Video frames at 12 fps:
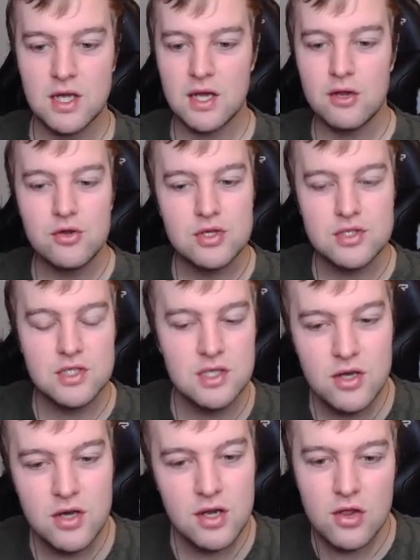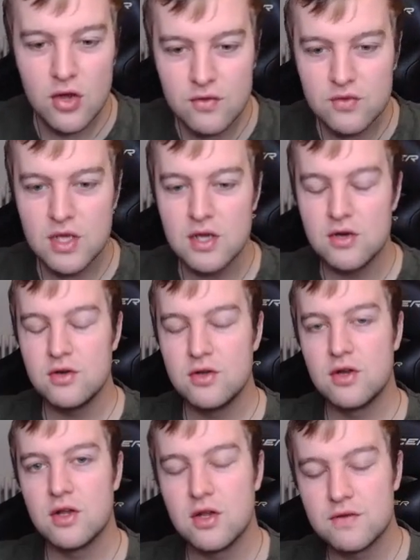You can see not a lot of gear, not
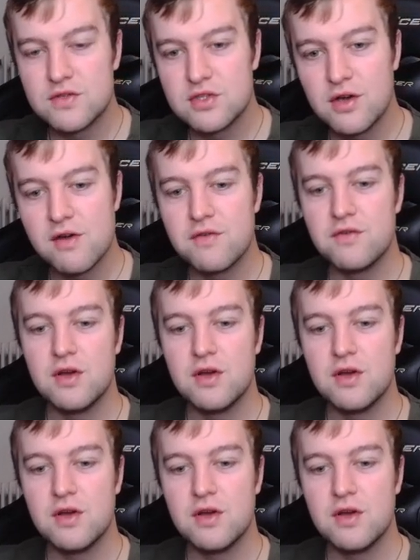a lot of stuff.